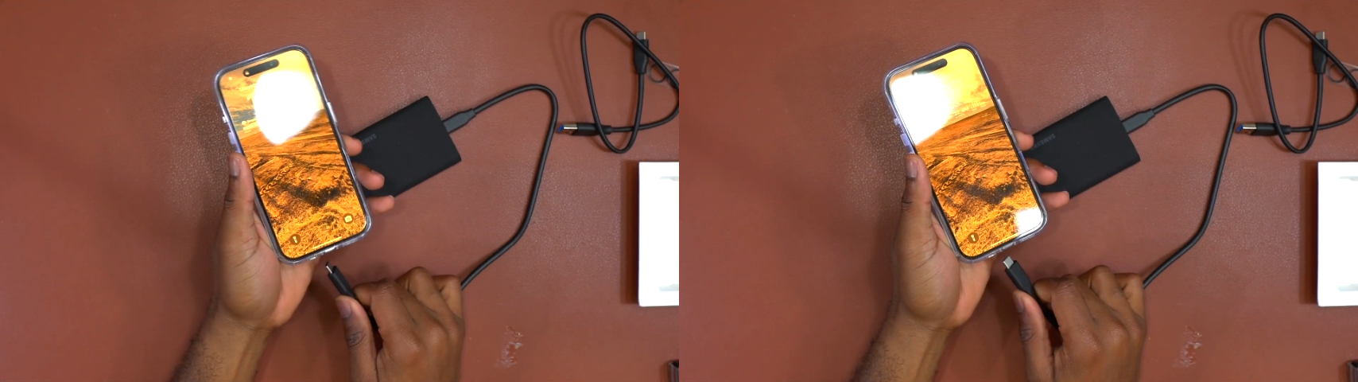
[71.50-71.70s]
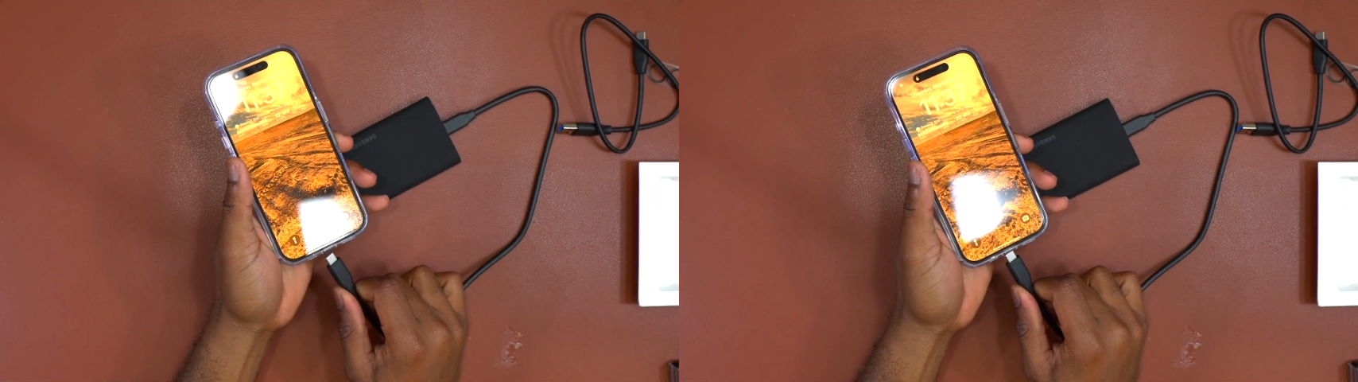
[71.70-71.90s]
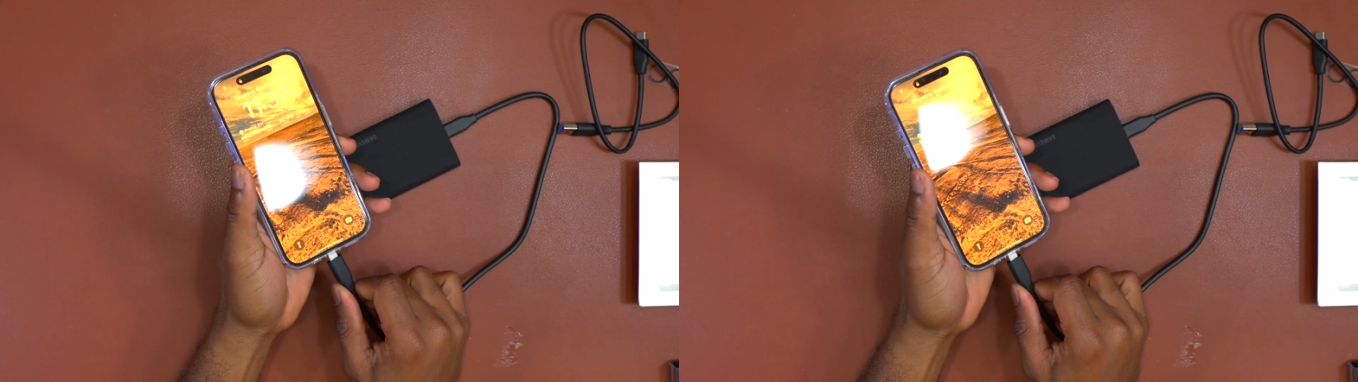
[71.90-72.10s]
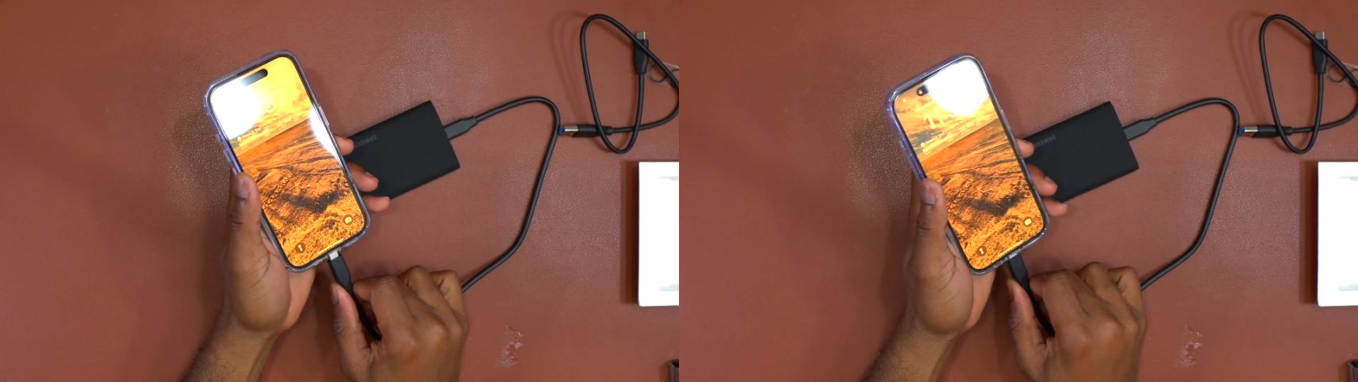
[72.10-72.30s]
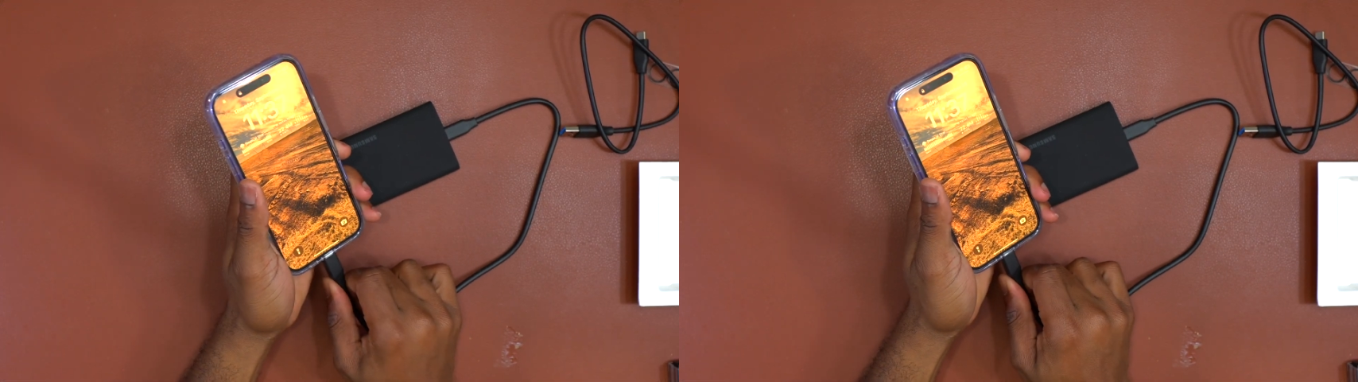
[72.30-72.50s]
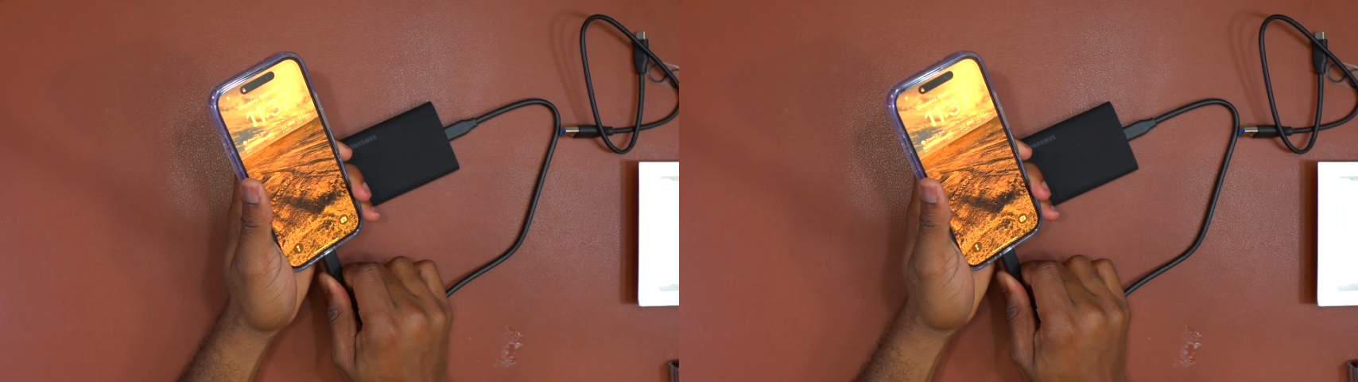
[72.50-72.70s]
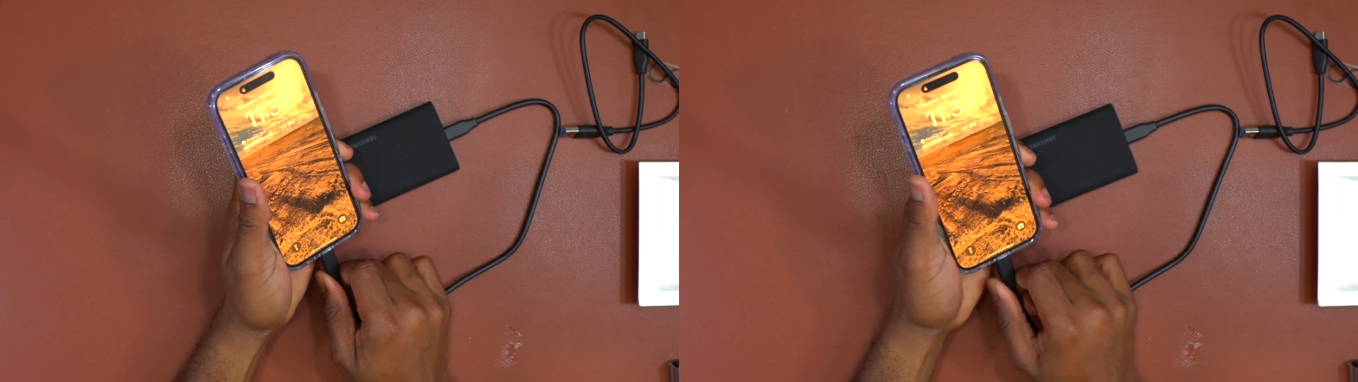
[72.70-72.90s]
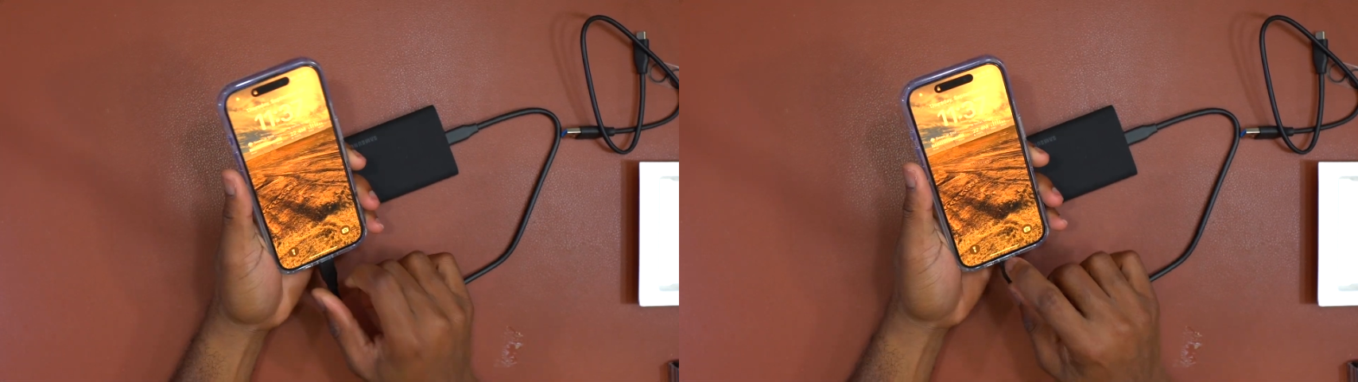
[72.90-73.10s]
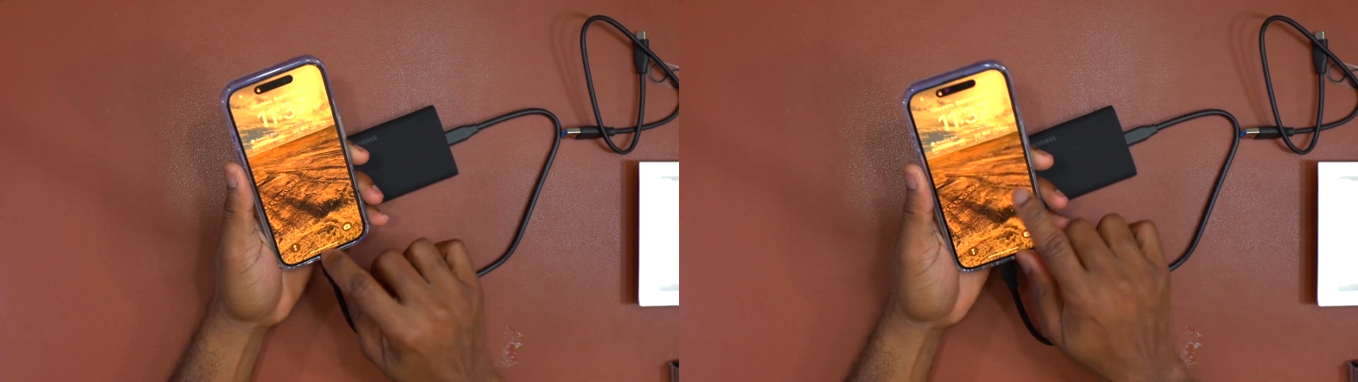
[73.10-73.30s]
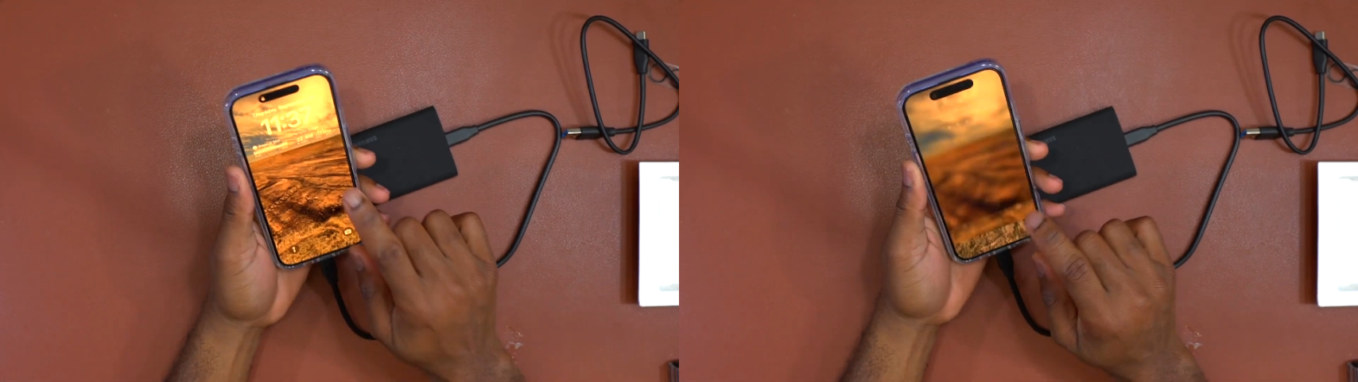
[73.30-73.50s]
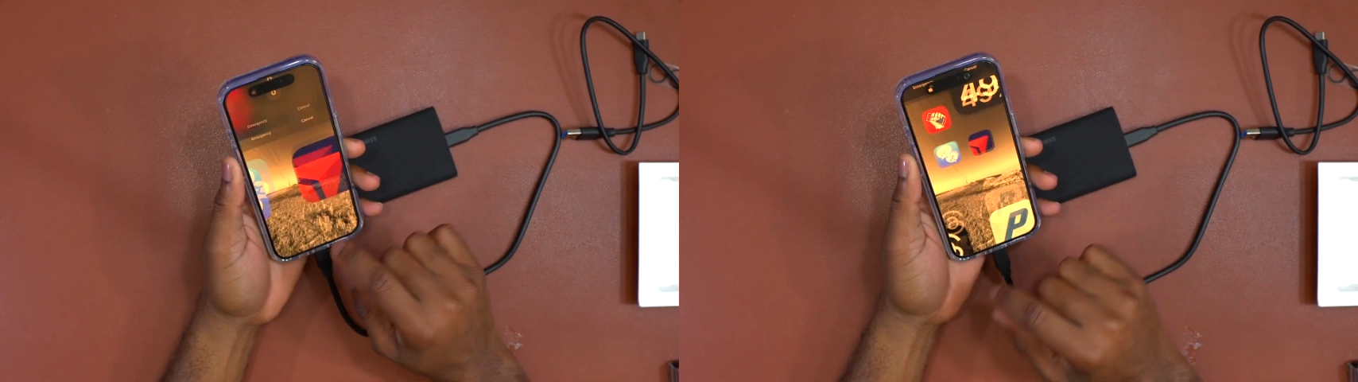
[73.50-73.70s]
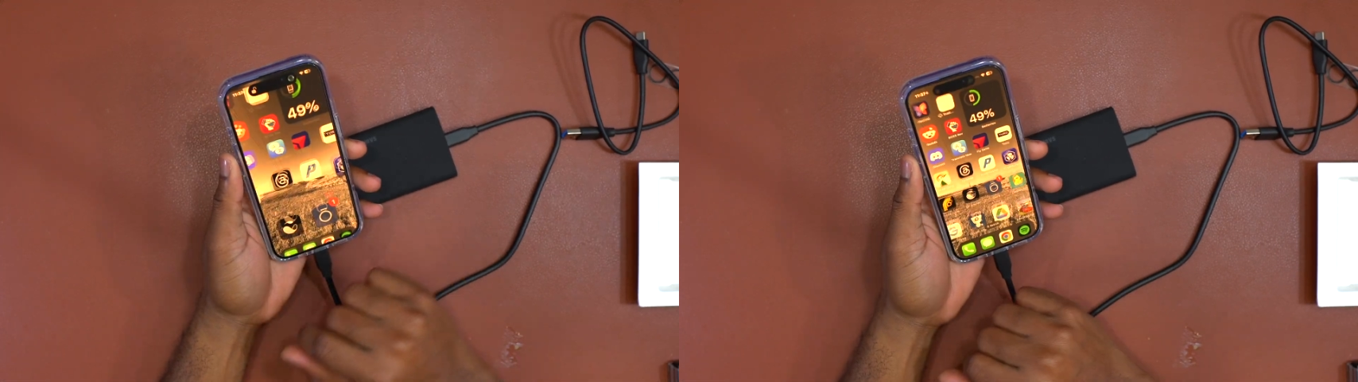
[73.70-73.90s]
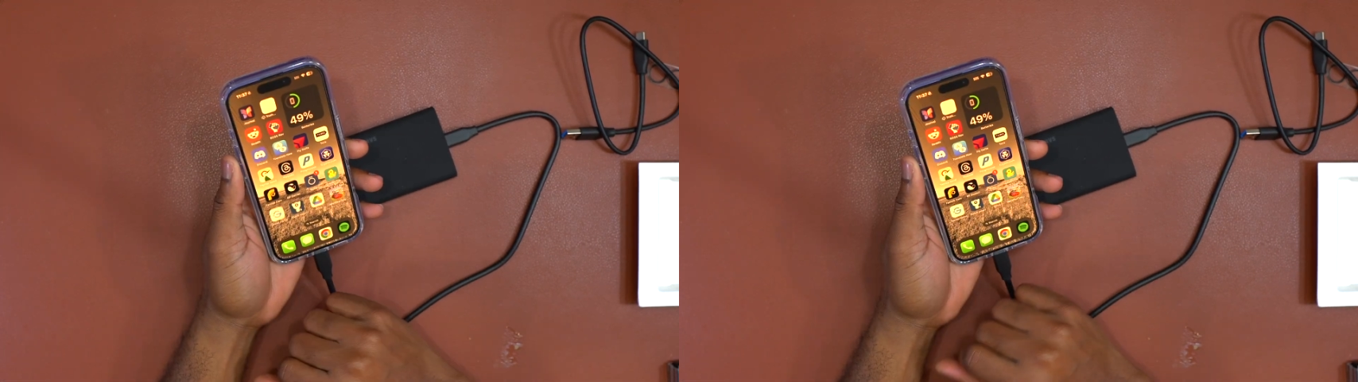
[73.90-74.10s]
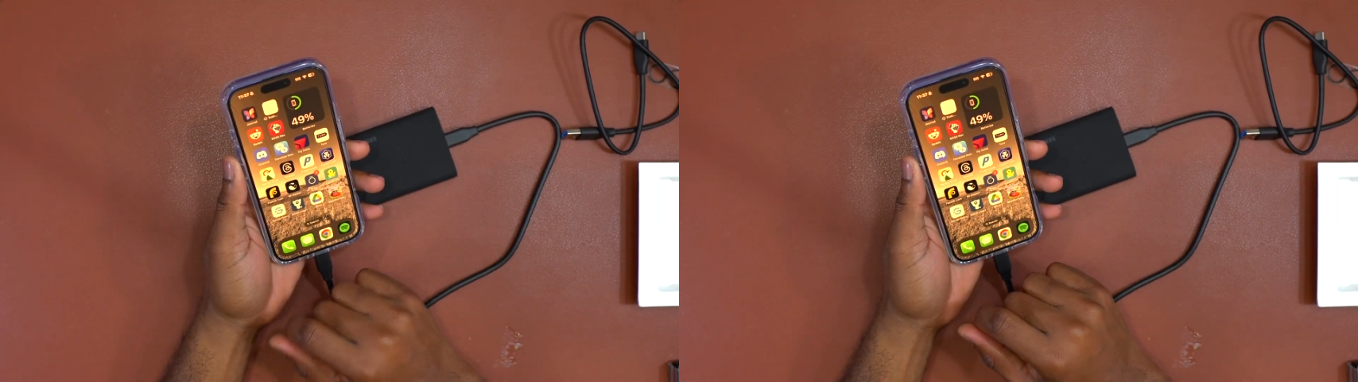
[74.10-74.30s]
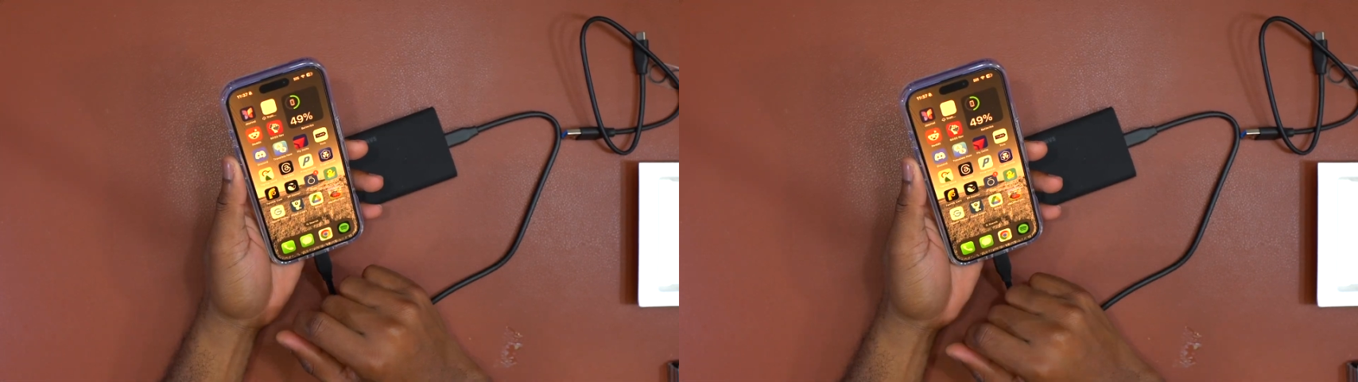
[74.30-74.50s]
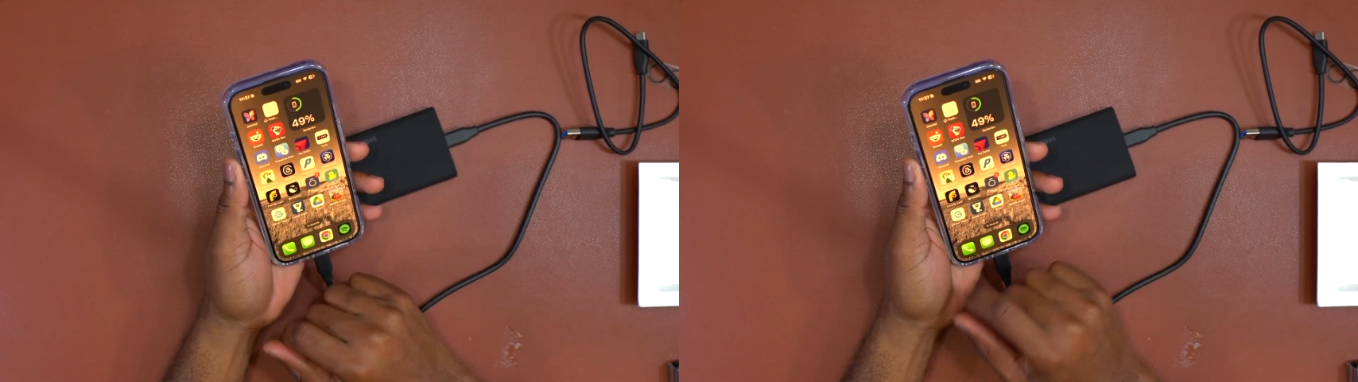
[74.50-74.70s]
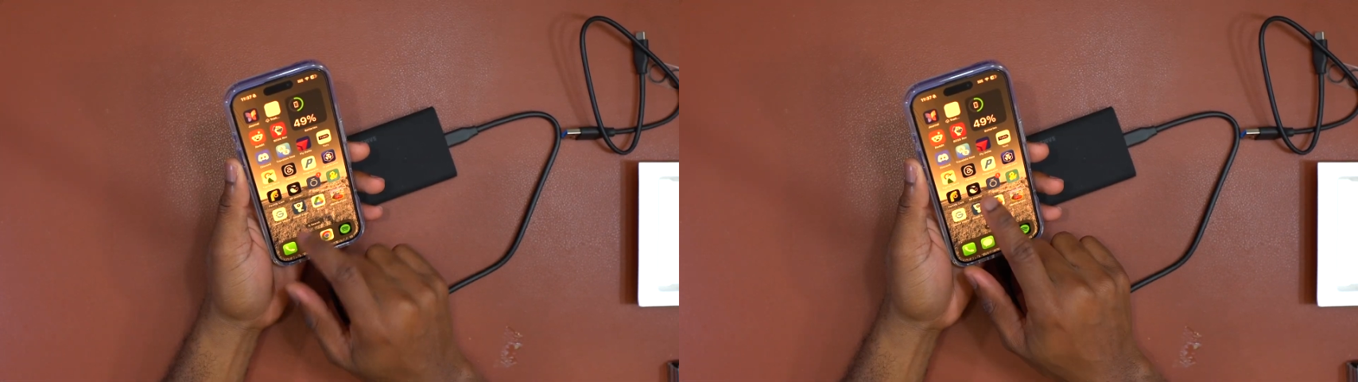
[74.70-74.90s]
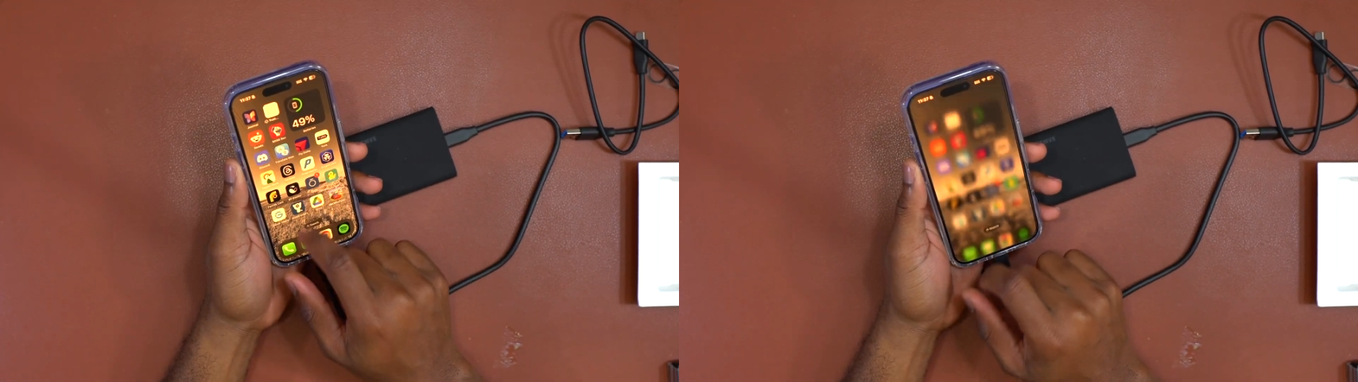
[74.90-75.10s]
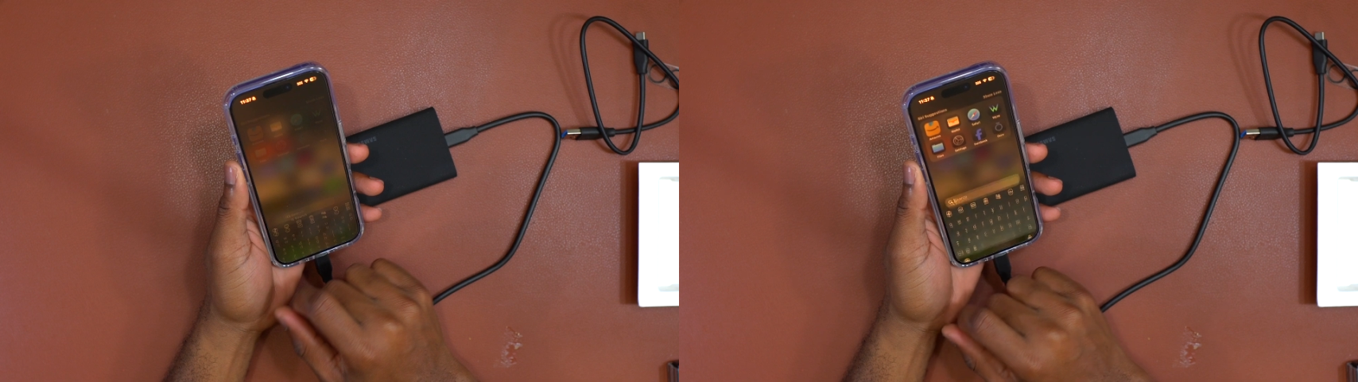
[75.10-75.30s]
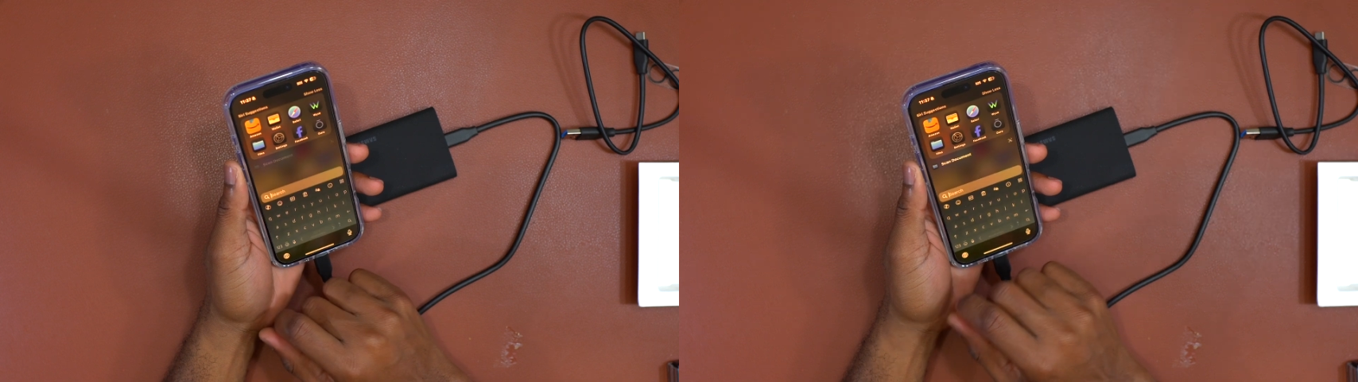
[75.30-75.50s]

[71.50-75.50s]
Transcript: (no speaker visible)